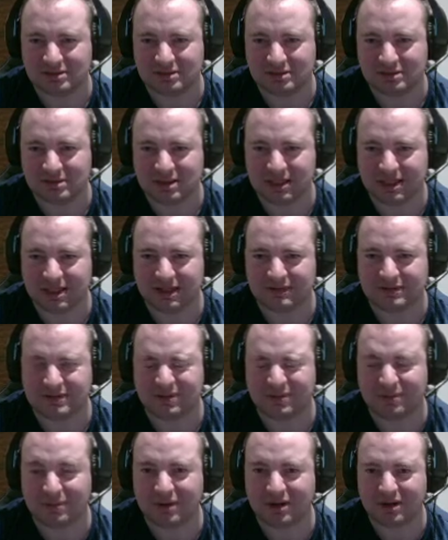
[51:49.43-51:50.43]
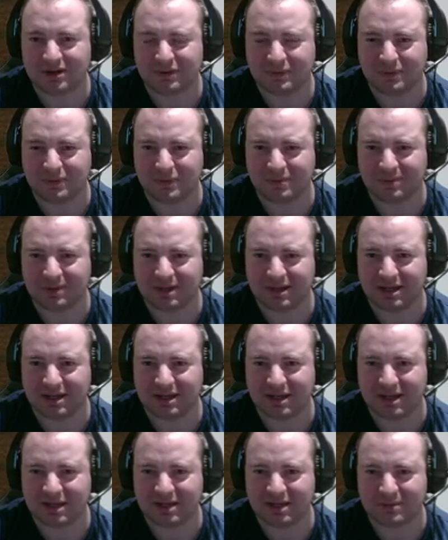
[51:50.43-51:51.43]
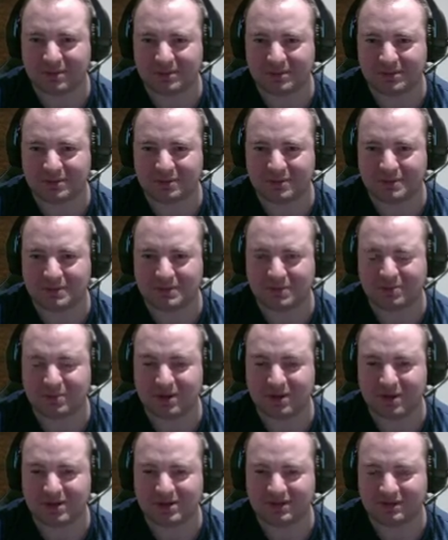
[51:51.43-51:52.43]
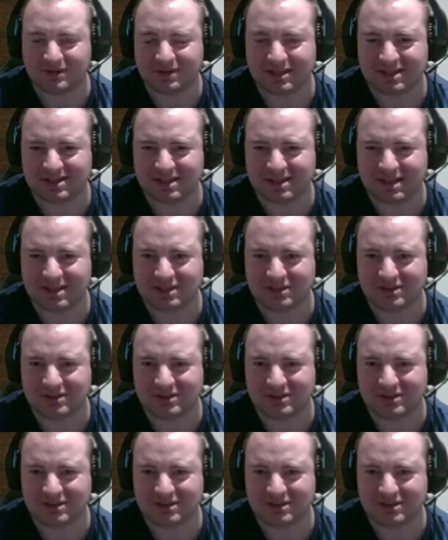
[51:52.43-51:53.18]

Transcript: It gives you mask form at the most crucial parts of this section.